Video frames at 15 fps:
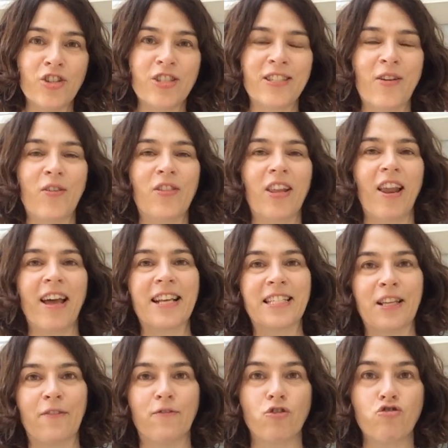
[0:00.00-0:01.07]
so the
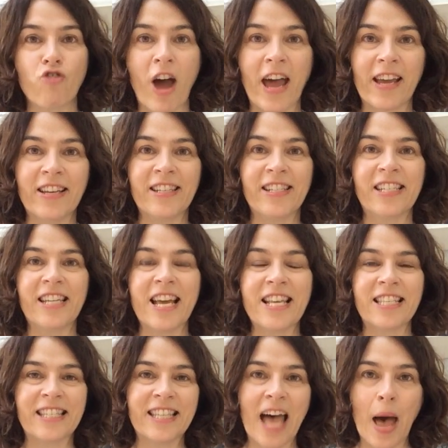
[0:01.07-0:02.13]
likes of trout,
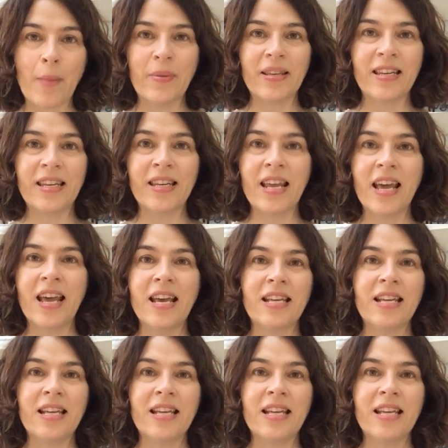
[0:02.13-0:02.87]
salmon,